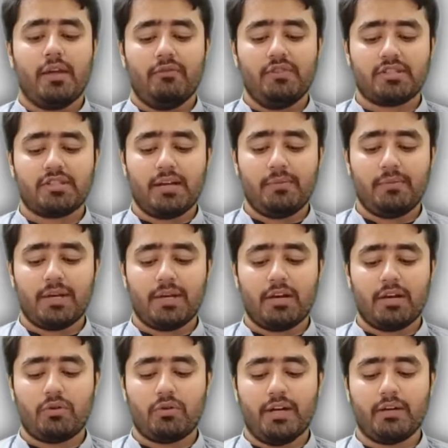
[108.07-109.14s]
which can be
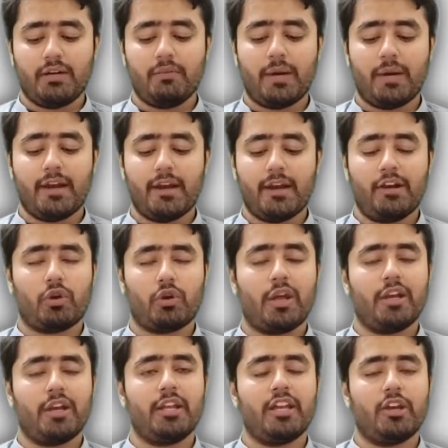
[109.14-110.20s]
calculated by
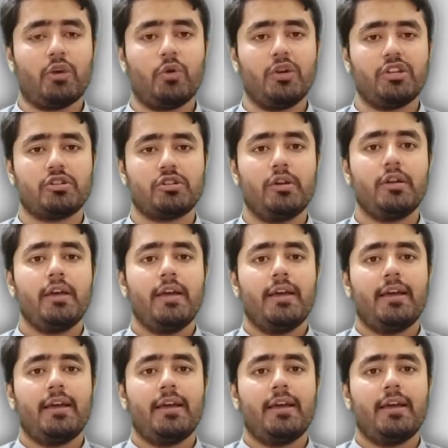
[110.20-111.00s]
Antoine equation.